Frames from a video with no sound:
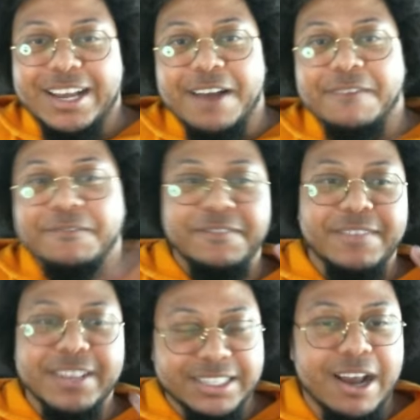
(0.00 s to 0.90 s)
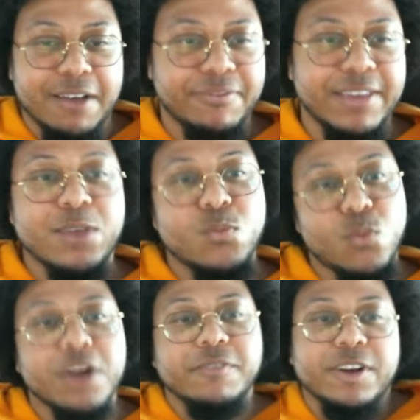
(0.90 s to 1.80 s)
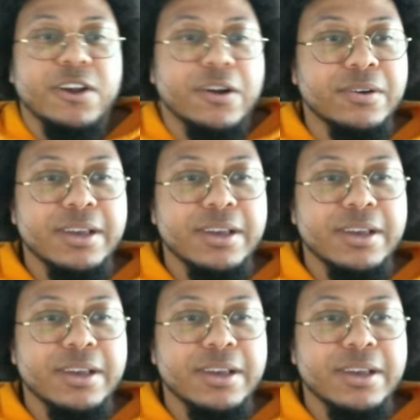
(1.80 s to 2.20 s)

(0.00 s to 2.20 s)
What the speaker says: of the stuff in one video